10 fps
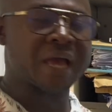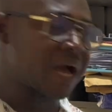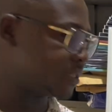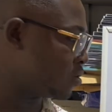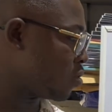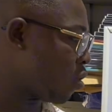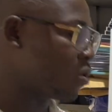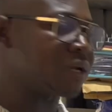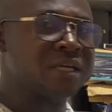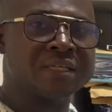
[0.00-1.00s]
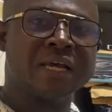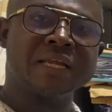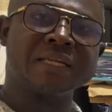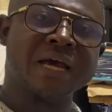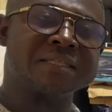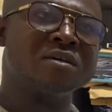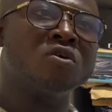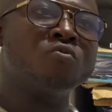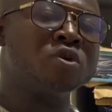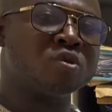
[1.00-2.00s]
asked on this, that
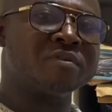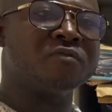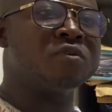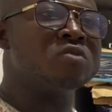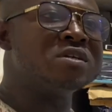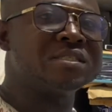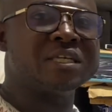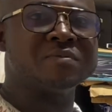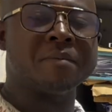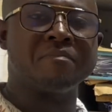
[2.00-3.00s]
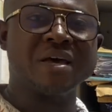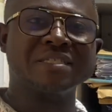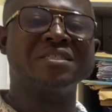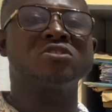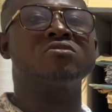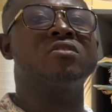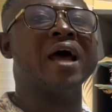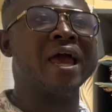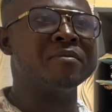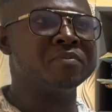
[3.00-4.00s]
which of the following statements best
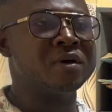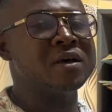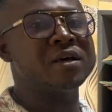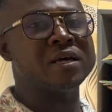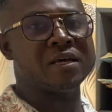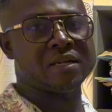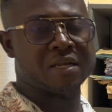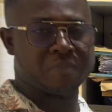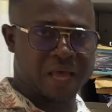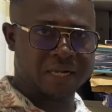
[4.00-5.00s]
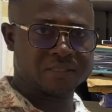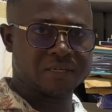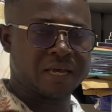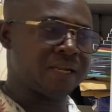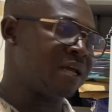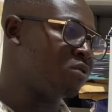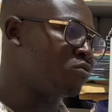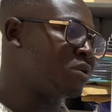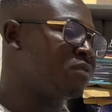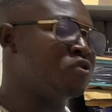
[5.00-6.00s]
describe the blood? And then they will
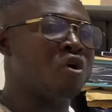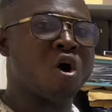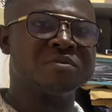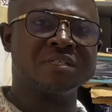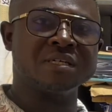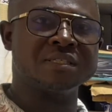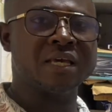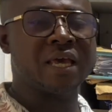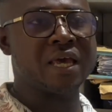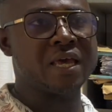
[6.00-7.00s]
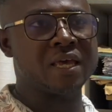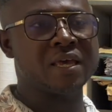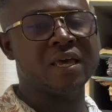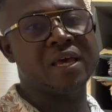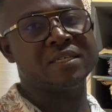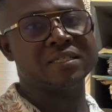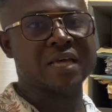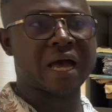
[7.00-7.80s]
give you the options. A, it is